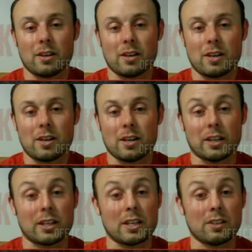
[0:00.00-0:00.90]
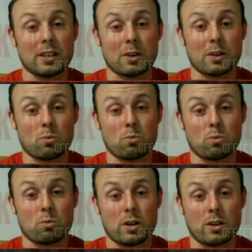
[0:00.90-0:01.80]
and like even like
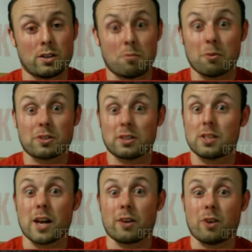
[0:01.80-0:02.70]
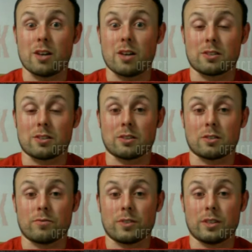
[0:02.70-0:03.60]
when almost the entire
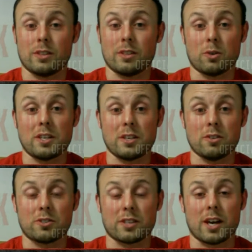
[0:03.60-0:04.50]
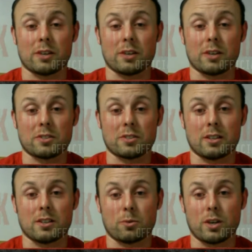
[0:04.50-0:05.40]
roster, heel side was
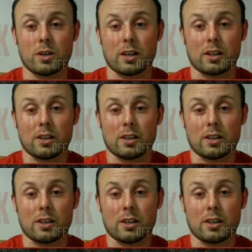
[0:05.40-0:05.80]
in the ring.